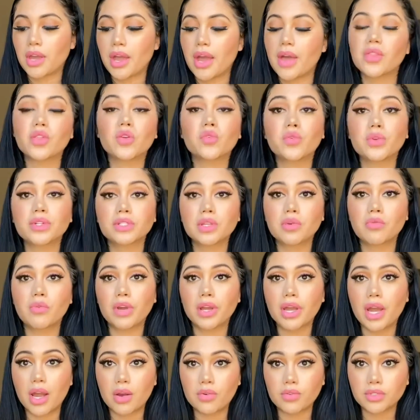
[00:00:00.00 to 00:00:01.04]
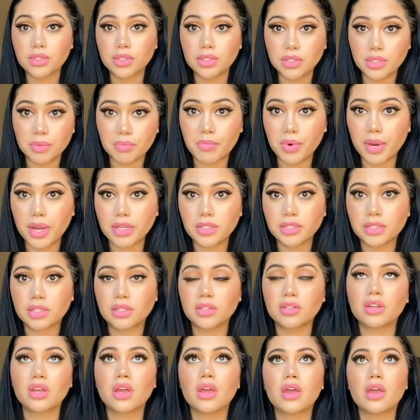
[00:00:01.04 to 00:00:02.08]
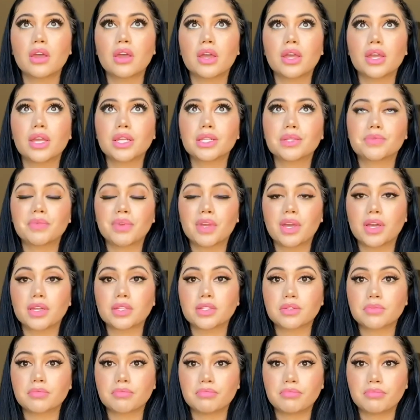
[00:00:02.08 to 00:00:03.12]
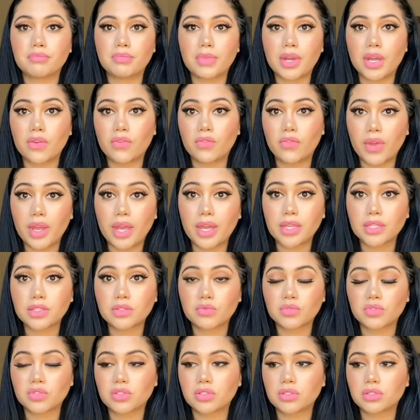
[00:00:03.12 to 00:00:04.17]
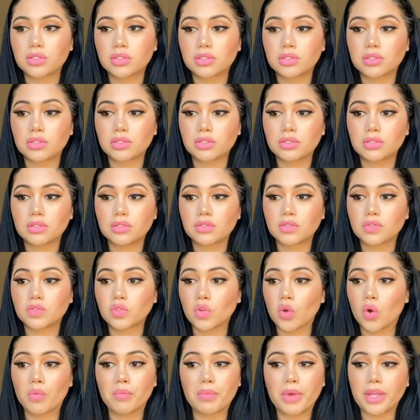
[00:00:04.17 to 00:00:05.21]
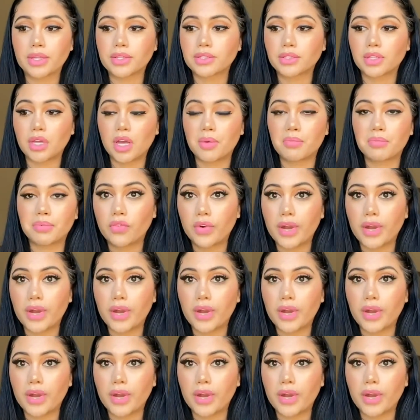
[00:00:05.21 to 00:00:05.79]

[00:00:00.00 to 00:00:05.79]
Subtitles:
And the reason why I was in depression is because my face was so messed up.